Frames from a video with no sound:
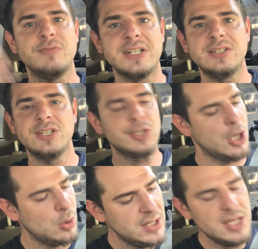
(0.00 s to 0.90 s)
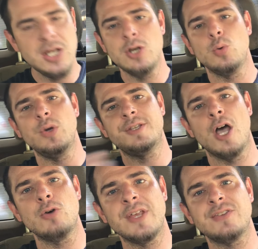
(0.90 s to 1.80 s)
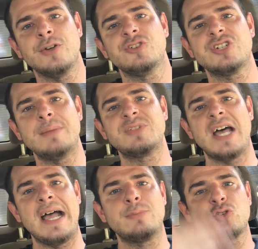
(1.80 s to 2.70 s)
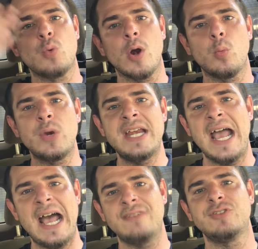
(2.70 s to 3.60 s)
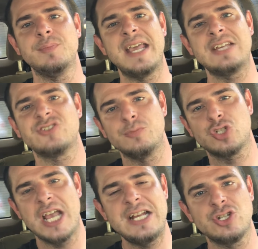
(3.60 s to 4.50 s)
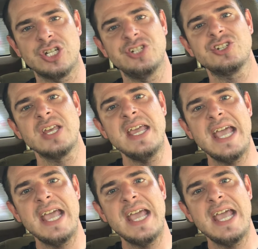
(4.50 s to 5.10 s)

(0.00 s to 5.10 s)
But, you know, we know that there's some times where we have to make some changes